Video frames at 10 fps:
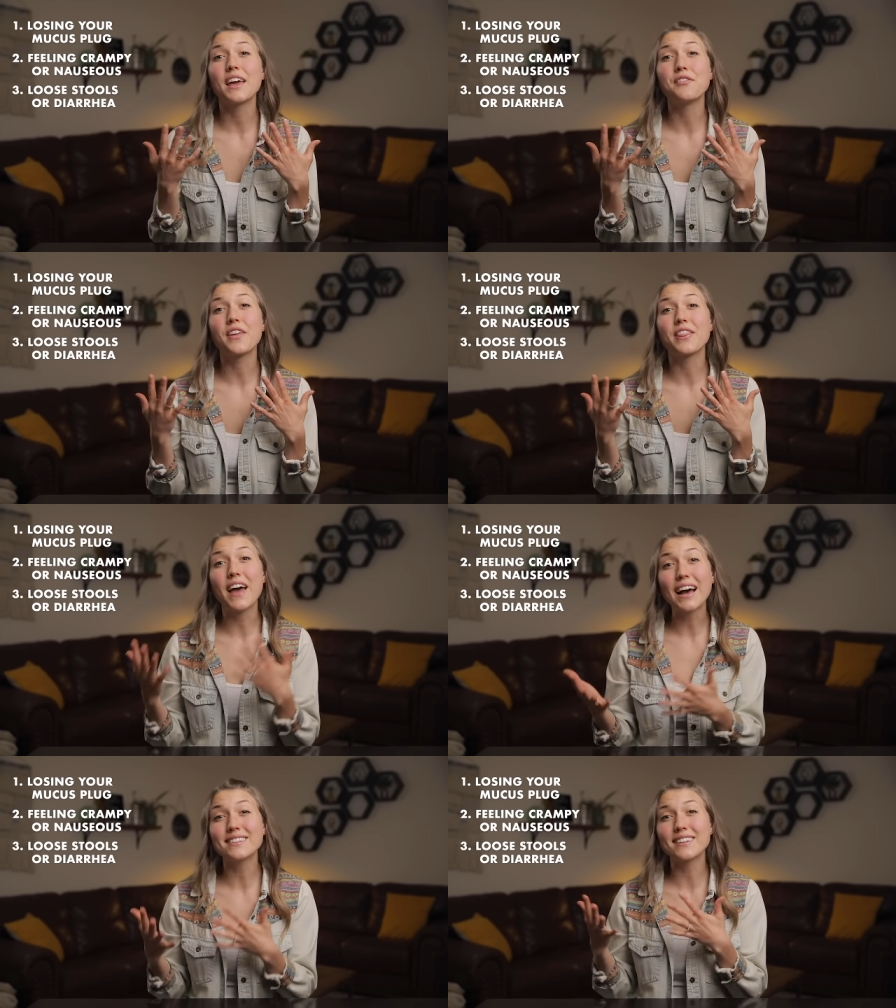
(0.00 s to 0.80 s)
If
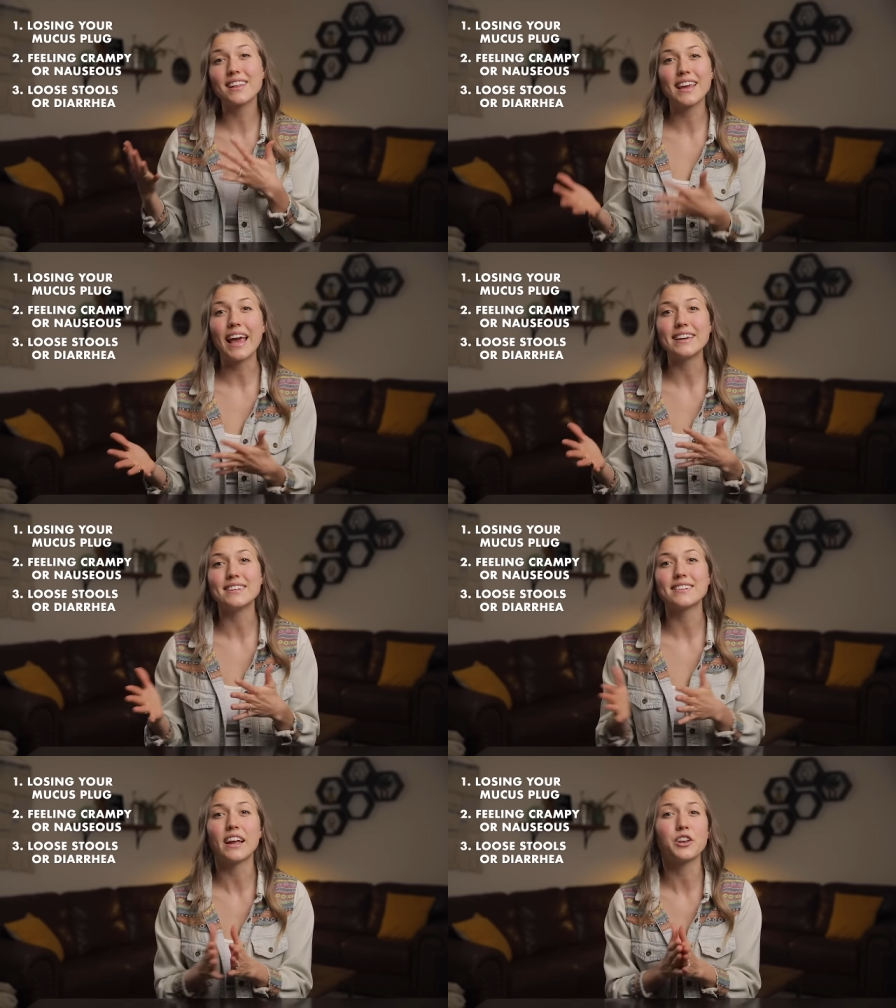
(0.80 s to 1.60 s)
that's the
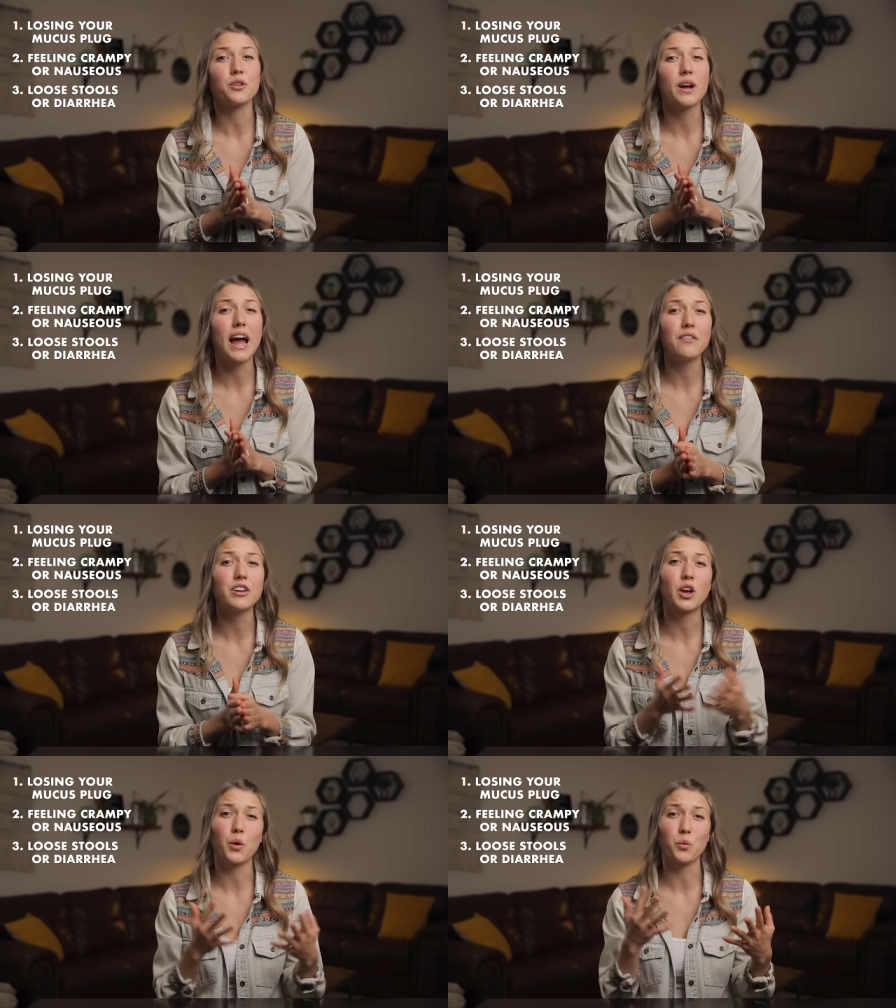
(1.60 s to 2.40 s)
case and you're
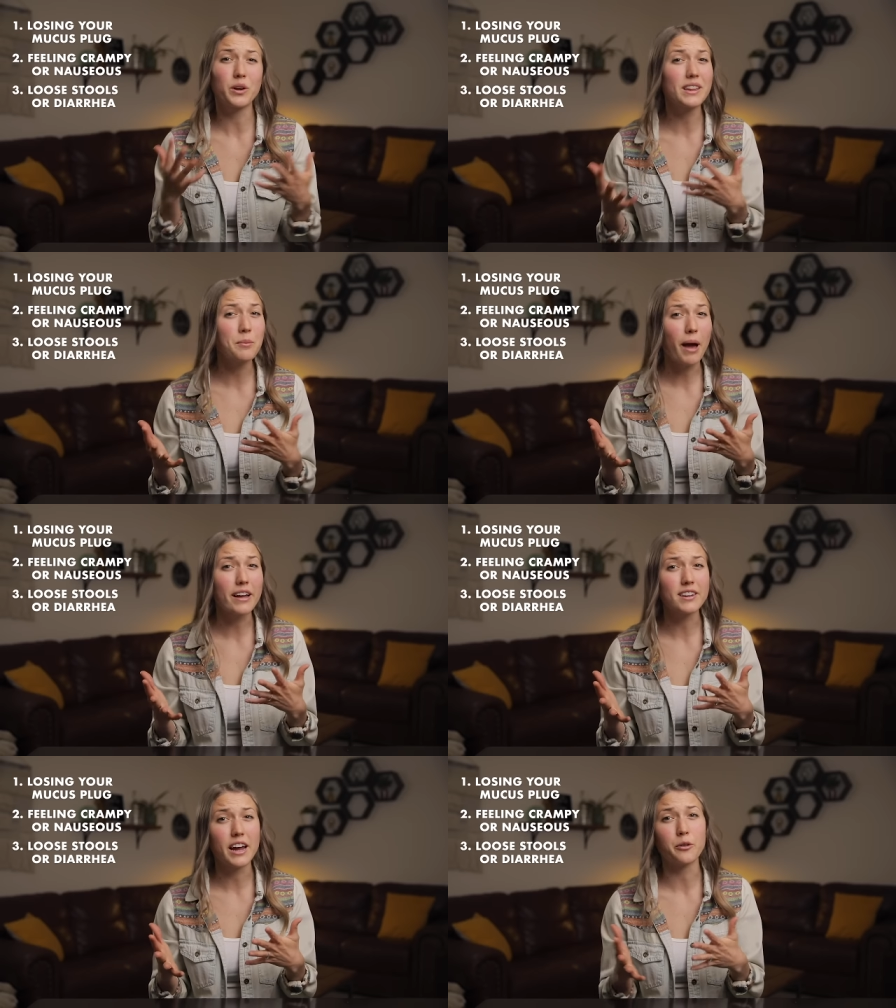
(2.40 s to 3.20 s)
having really
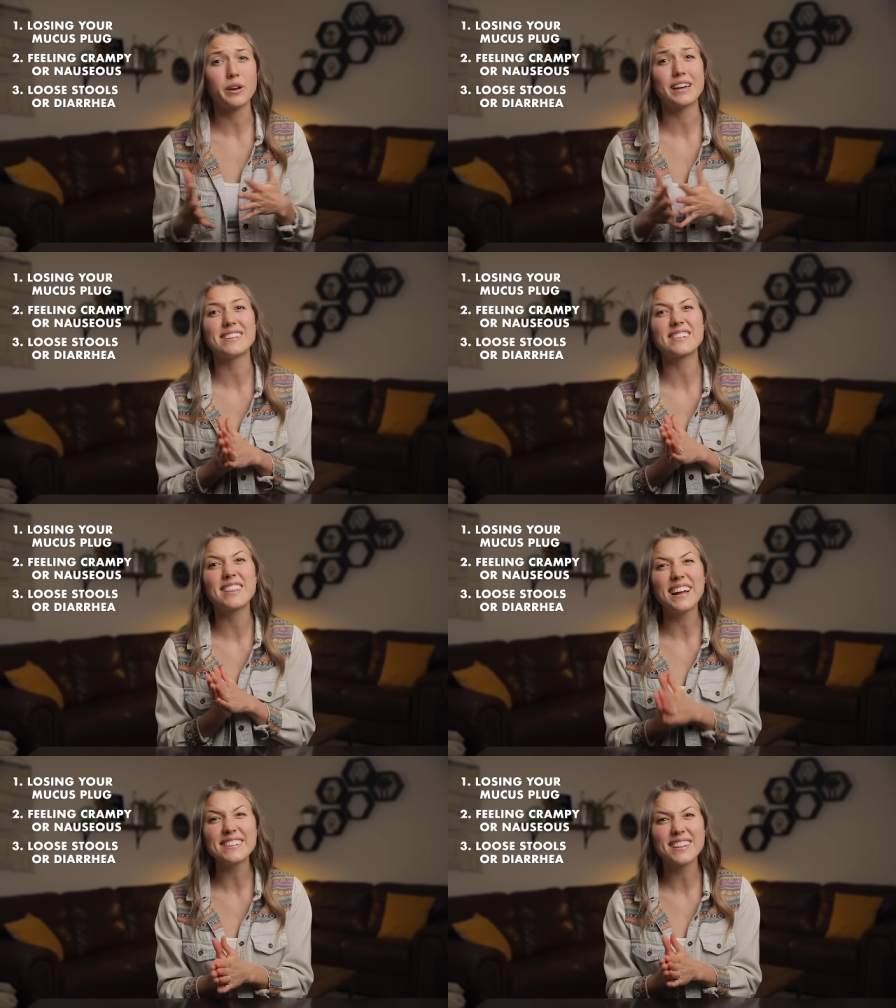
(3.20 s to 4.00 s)
bad diarrhea, it's
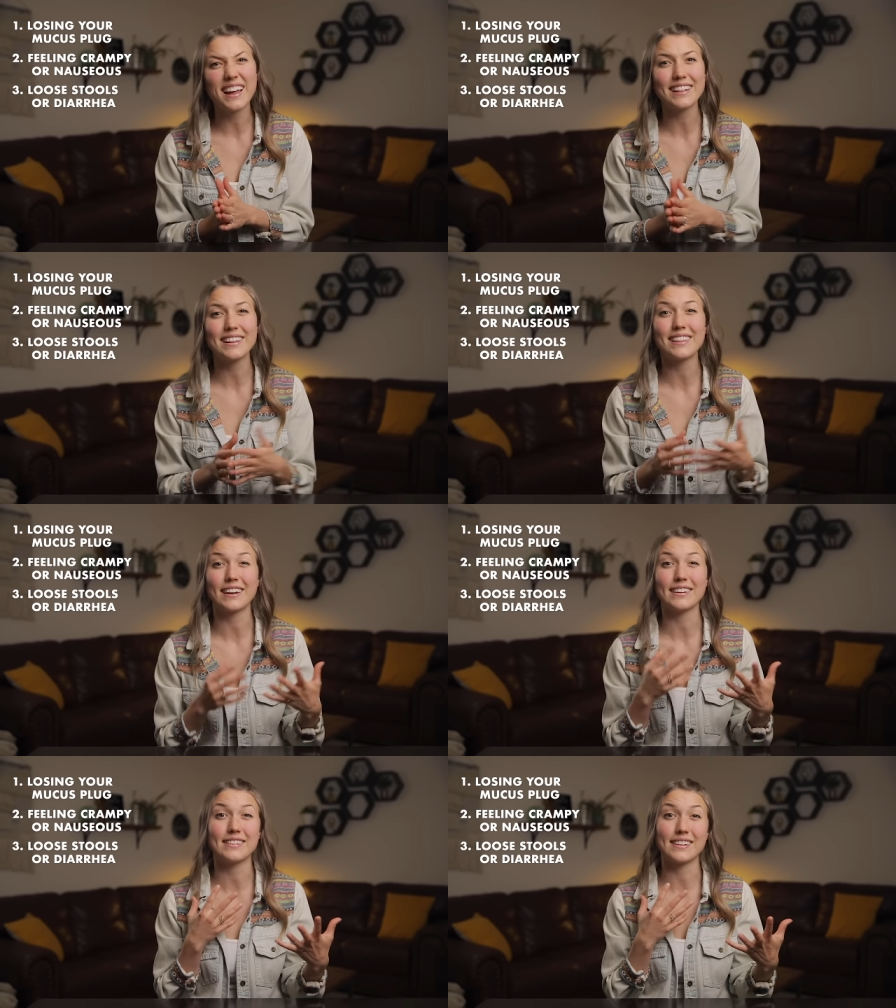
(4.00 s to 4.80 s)
less likely
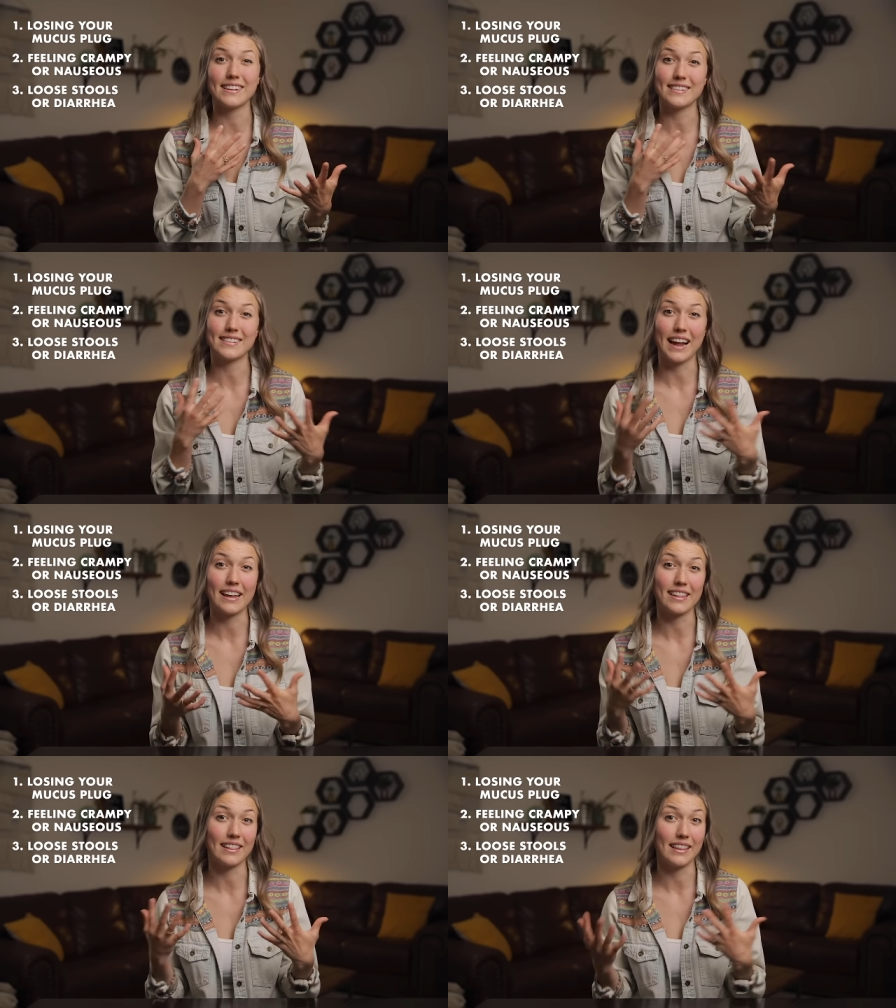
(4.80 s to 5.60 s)
that it's a
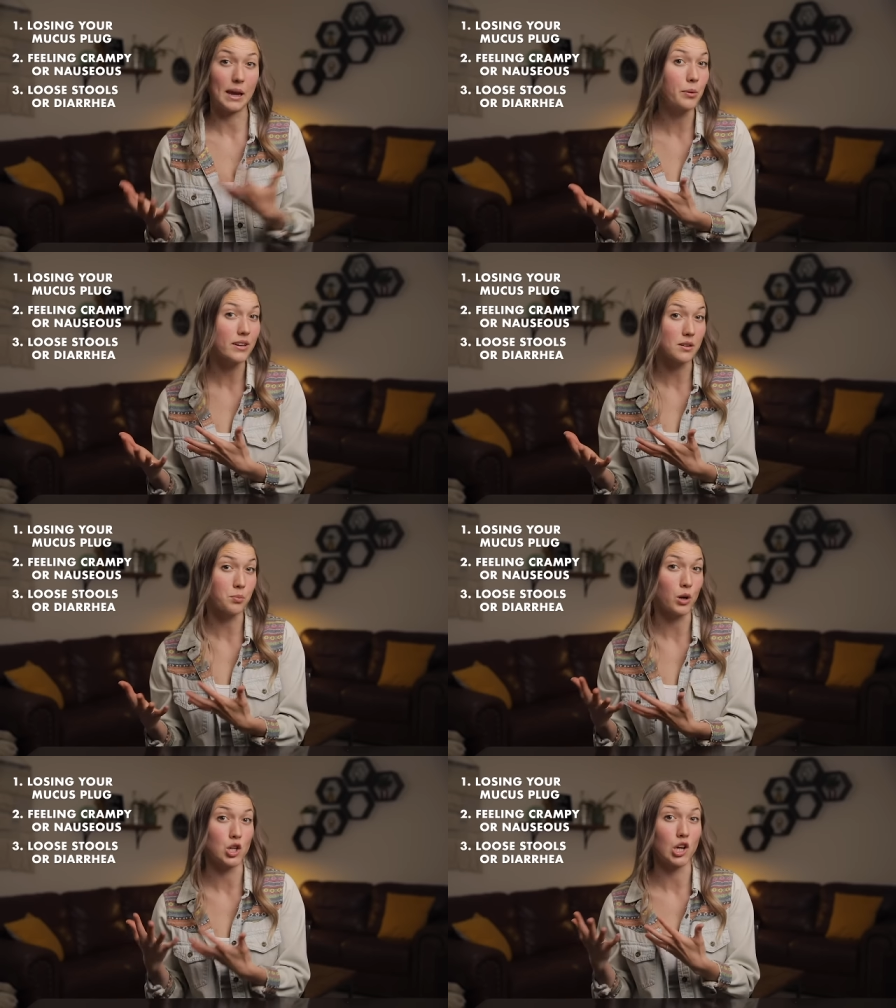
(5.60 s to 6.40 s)
sign that labor is
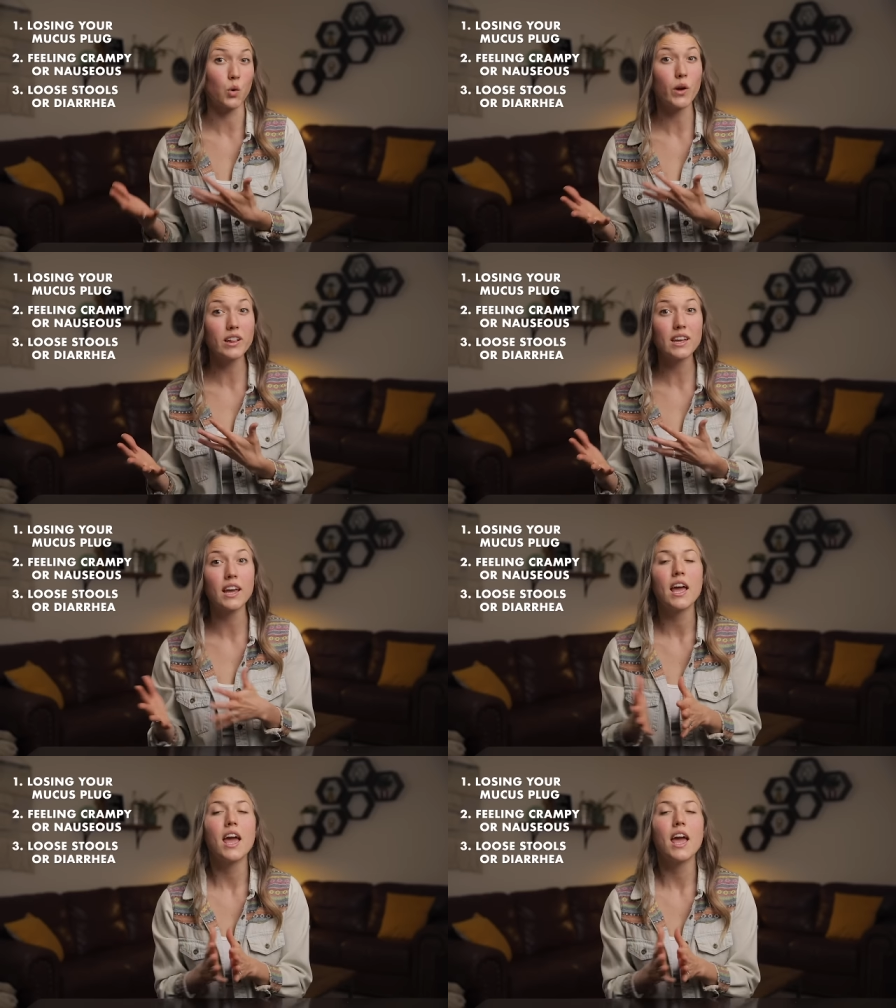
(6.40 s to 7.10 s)
approaching quickly